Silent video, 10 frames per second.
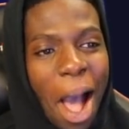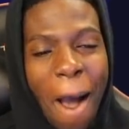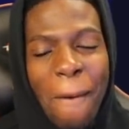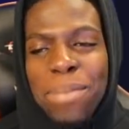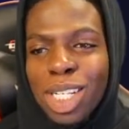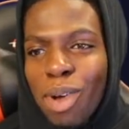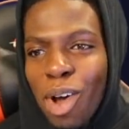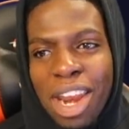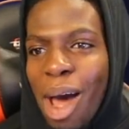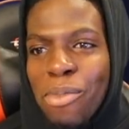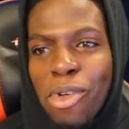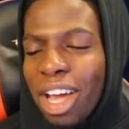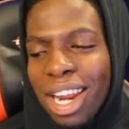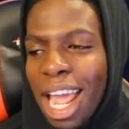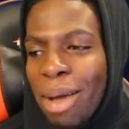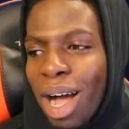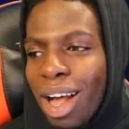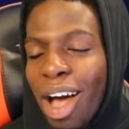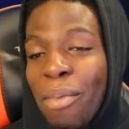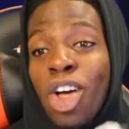I'm postponing it. I'm not going to name my
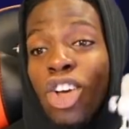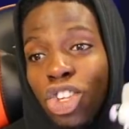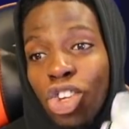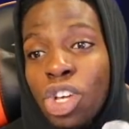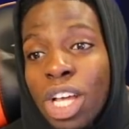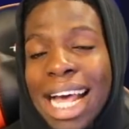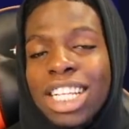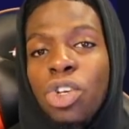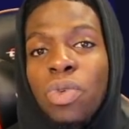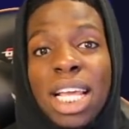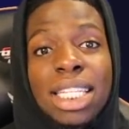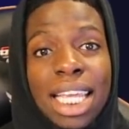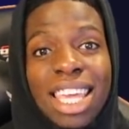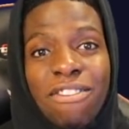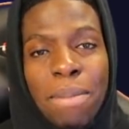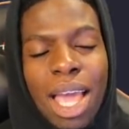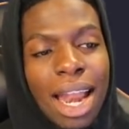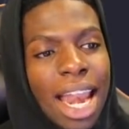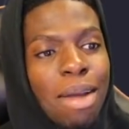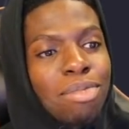club. You guys, you need to give me
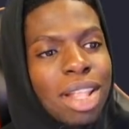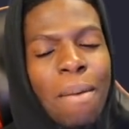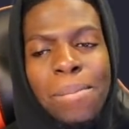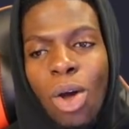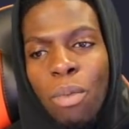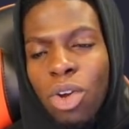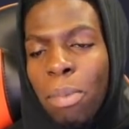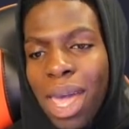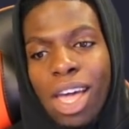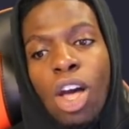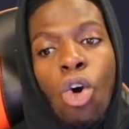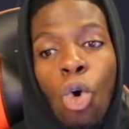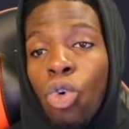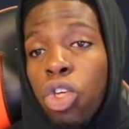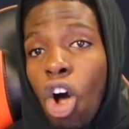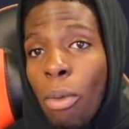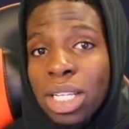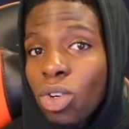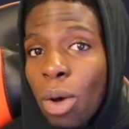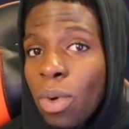a name down below. I'm going to pick all the
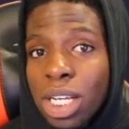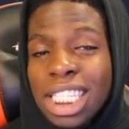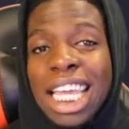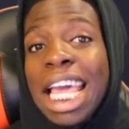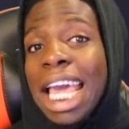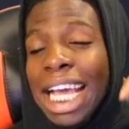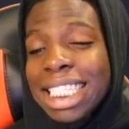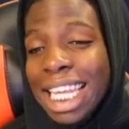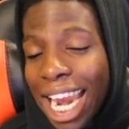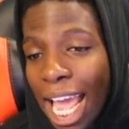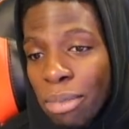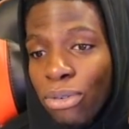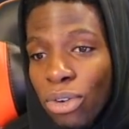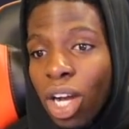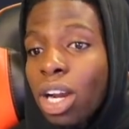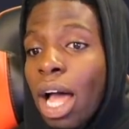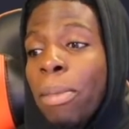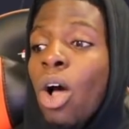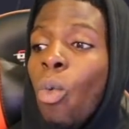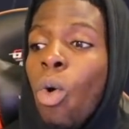comments, all I want to see is names for the club.